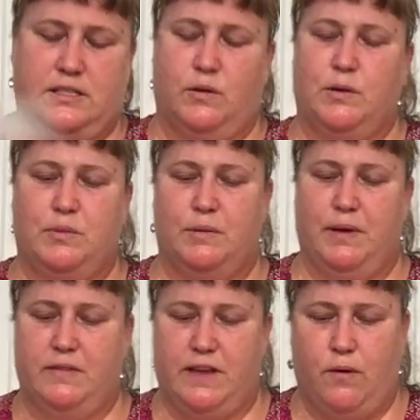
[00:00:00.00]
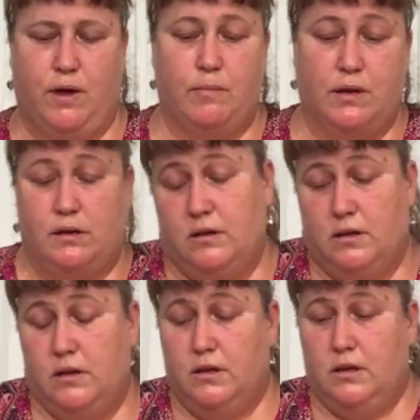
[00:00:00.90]
I guess I wouldn't put a pen that way, but
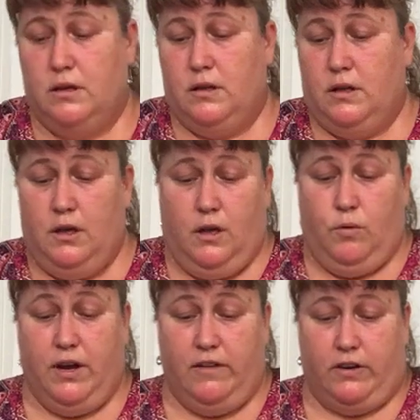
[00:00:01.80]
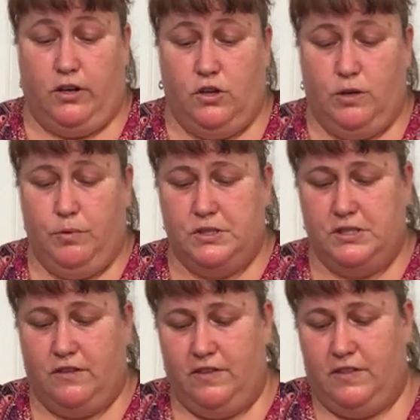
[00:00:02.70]
whatever, you could put
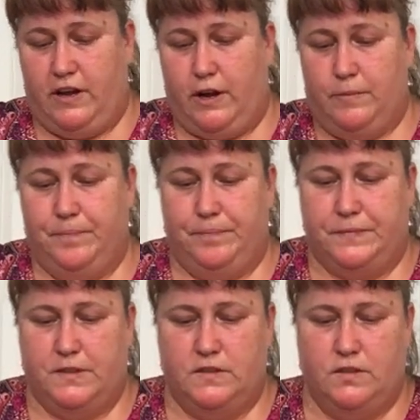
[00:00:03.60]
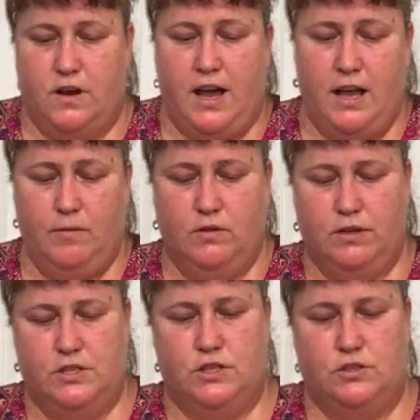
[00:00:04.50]
stuff in there. So I am
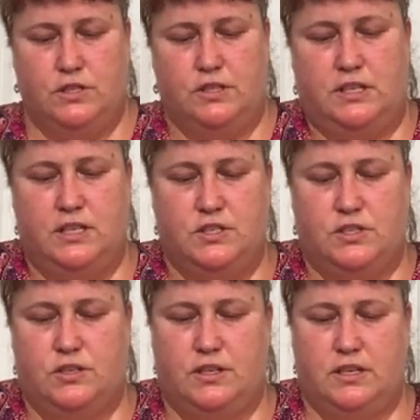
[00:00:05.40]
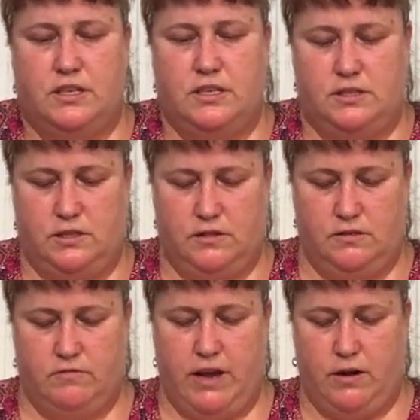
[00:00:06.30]
going to just insert this
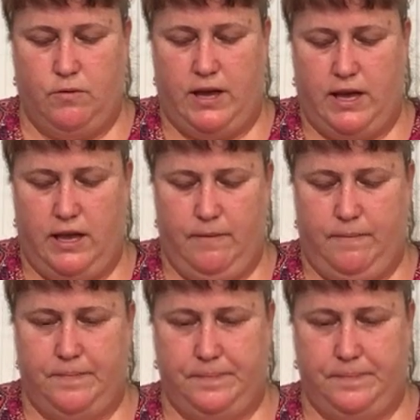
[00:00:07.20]
right away.